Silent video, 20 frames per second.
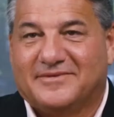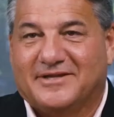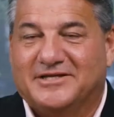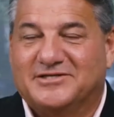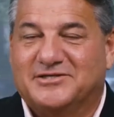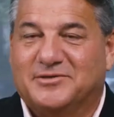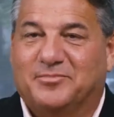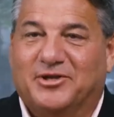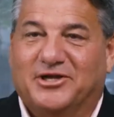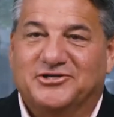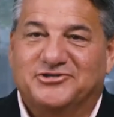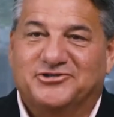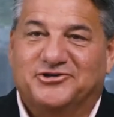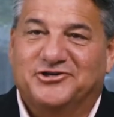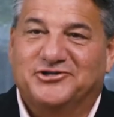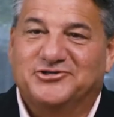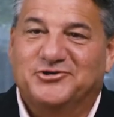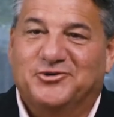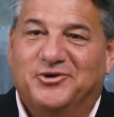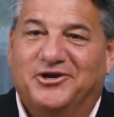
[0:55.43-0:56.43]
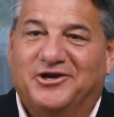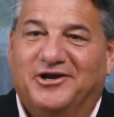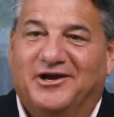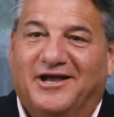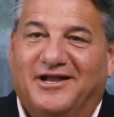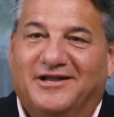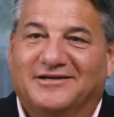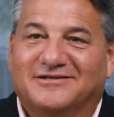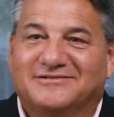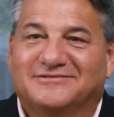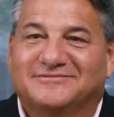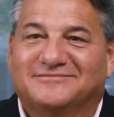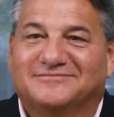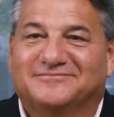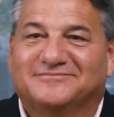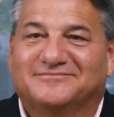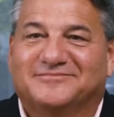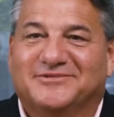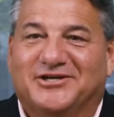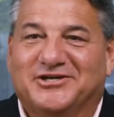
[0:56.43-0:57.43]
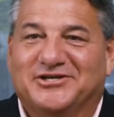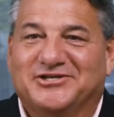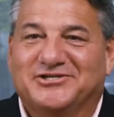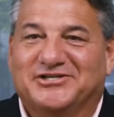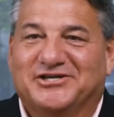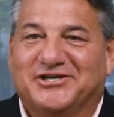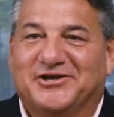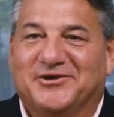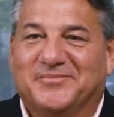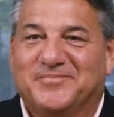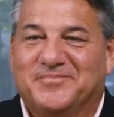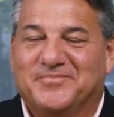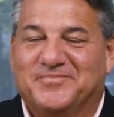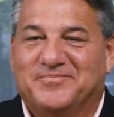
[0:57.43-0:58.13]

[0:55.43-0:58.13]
It's a pleasure to join you, Alex. Good to see you.